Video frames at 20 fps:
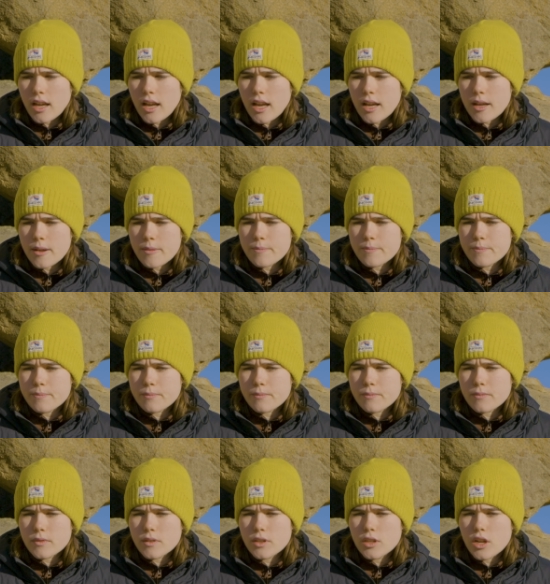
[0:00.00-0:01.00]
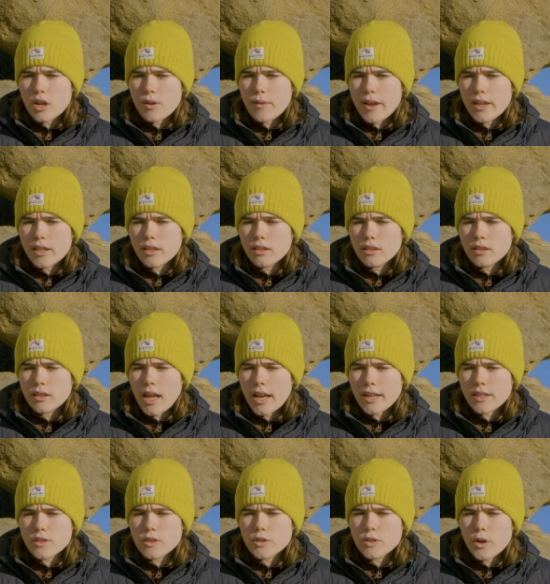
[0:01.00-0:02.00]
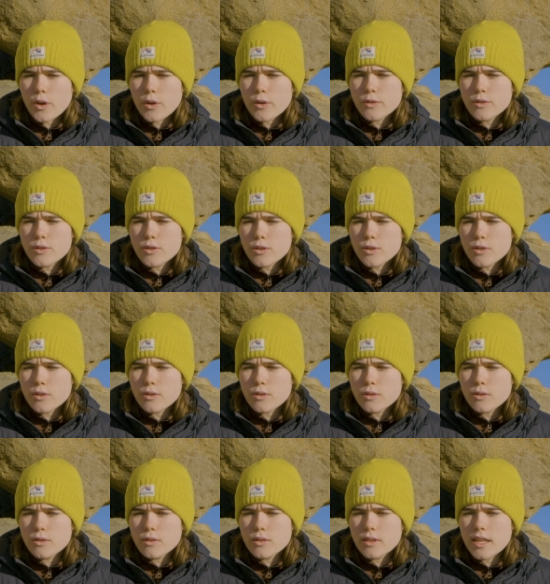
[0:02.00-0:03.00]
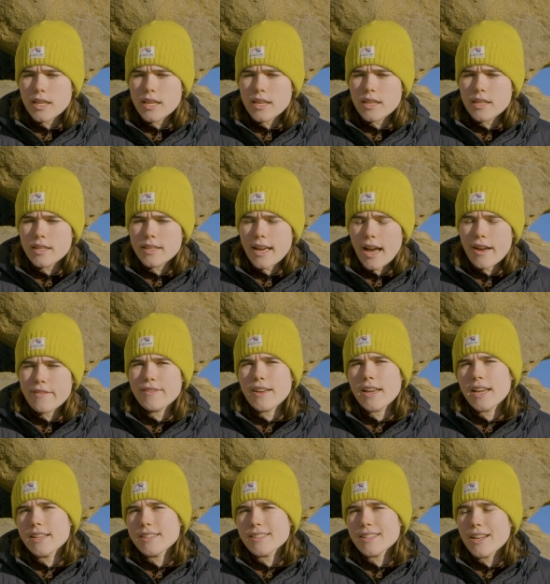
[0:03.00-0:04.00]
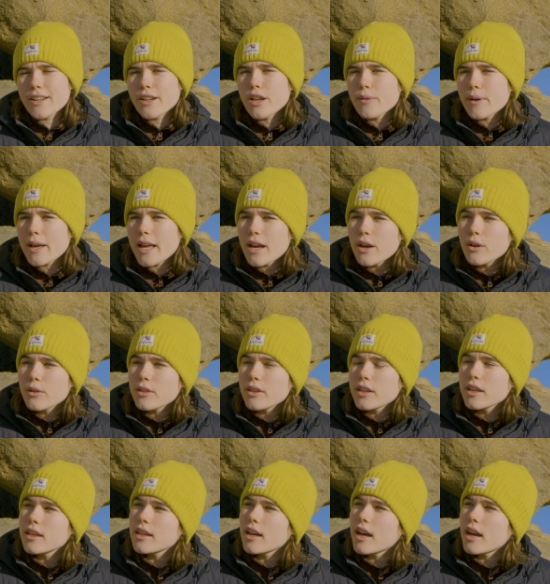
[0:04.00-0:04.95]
um, you know, I like to go to the cafes that I know are healthy.